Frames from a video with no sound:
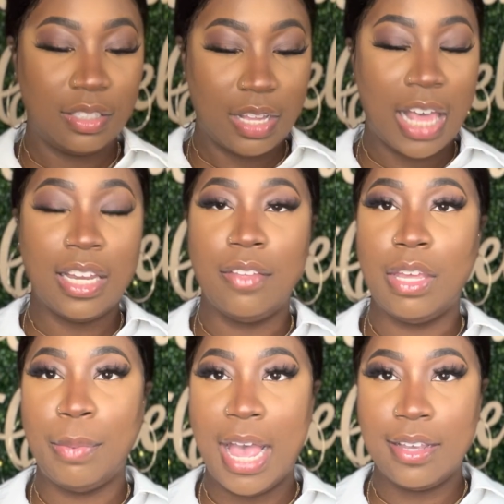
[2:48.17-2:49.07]
I love
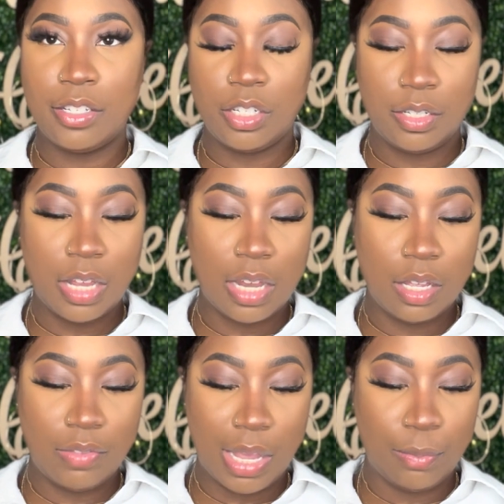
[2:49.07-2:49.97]
their packaging. I
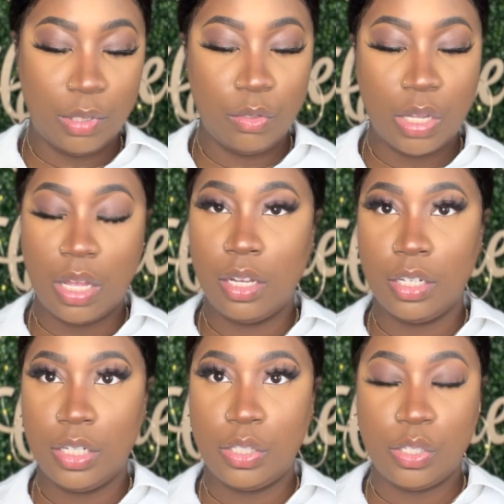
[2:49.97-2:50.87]
love that blue
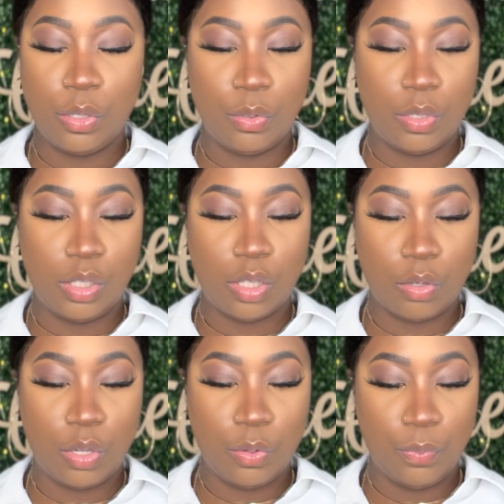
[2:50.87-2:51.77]
color too. It's so
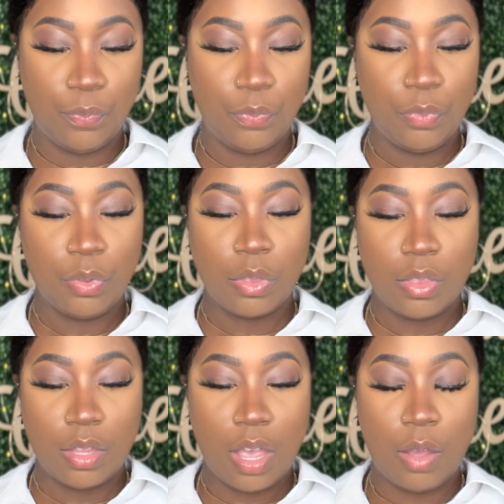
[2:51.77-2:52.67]
cute.
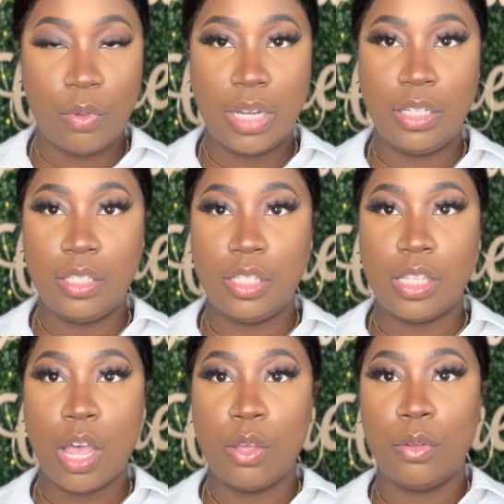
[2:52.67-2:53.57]
Alrighty, so
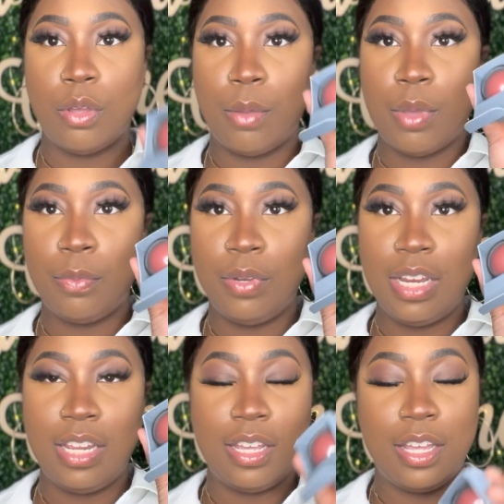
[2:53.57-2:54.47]
I'm opening
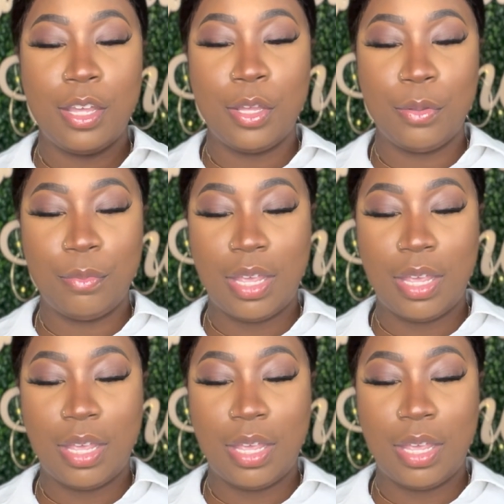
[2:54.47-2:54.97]
it up.